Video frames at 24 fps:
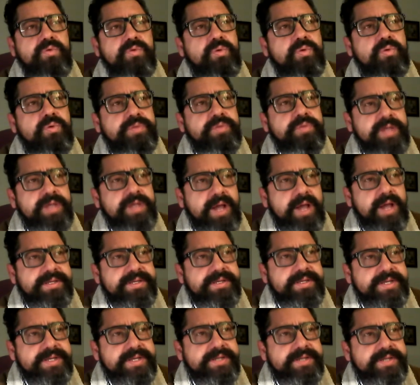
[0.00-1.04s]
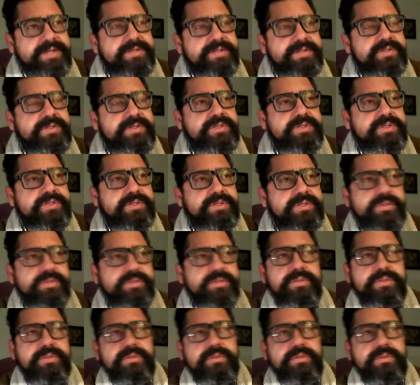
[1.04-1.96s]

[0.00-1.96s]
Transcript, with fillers: all the ideas